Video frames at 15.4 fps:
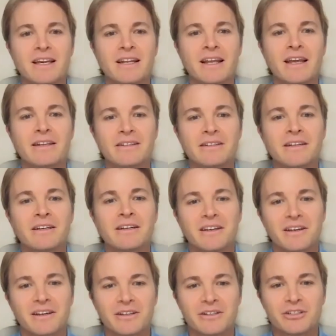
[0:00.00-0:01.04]

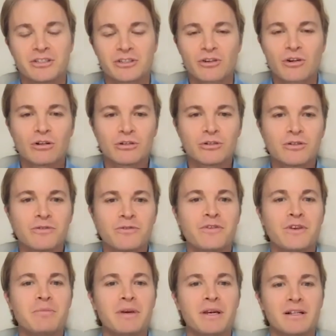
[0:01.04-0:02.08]
CNN just called you the
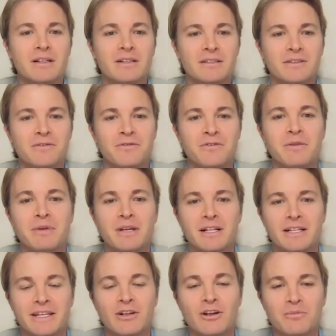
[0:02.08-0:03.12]
female
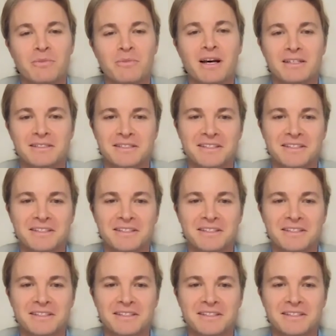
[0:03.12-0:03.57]
Elon Musk.